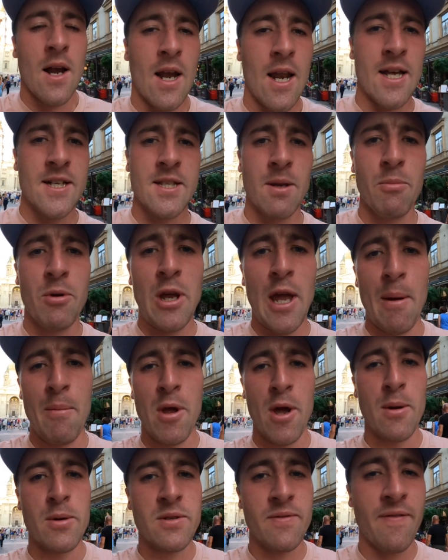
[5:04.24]
Last time we came
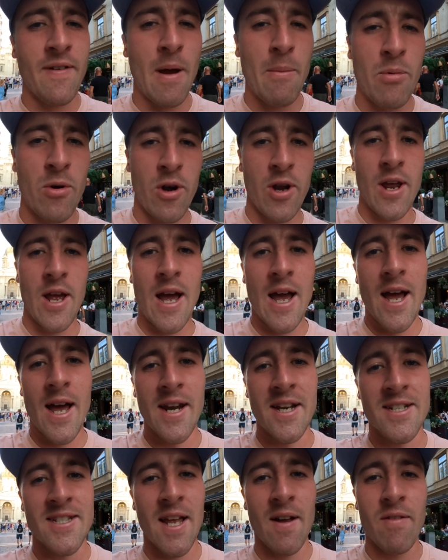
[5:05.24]
here was February
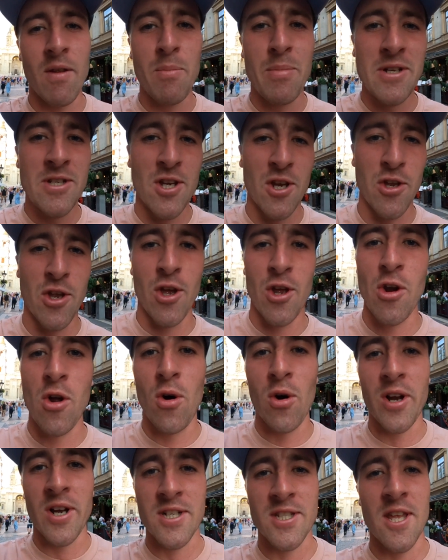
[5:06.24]
and it's definitely busier here in
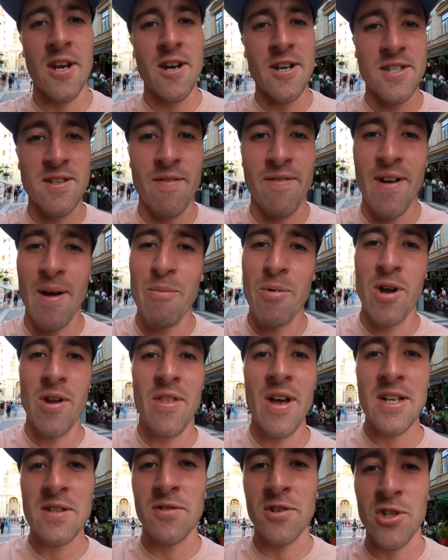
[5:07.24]
August than it is in February,
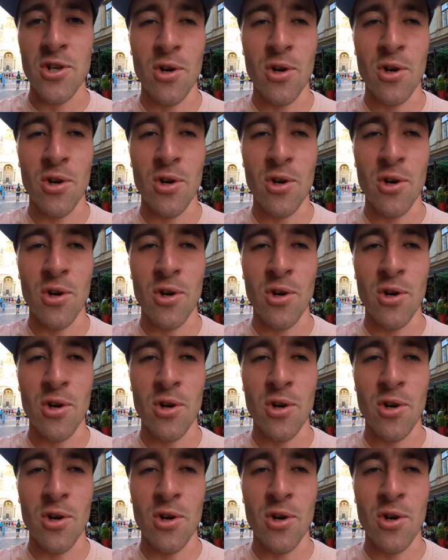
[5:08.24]
that's for